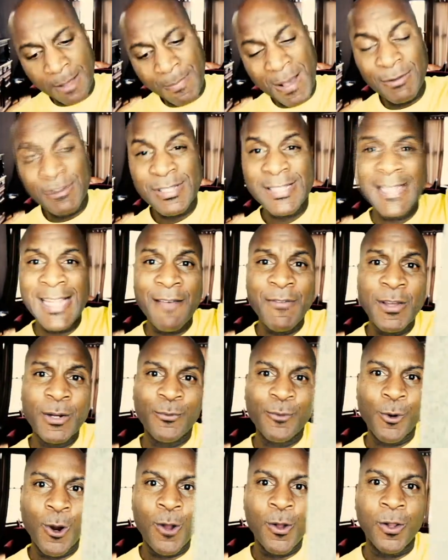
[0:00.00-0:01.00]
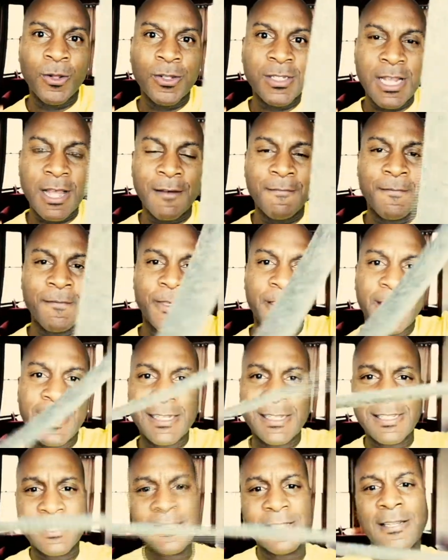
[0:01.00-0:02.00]
about 7 rolls of
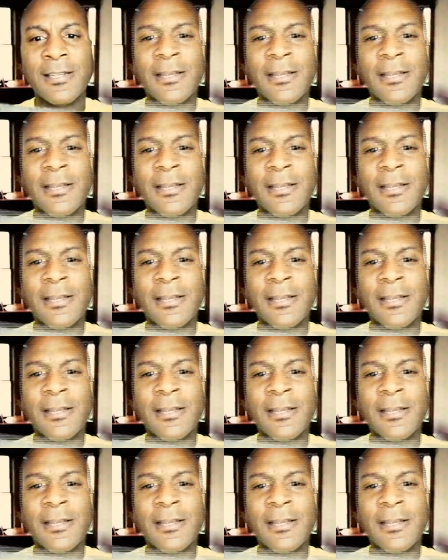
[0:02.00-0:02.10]
this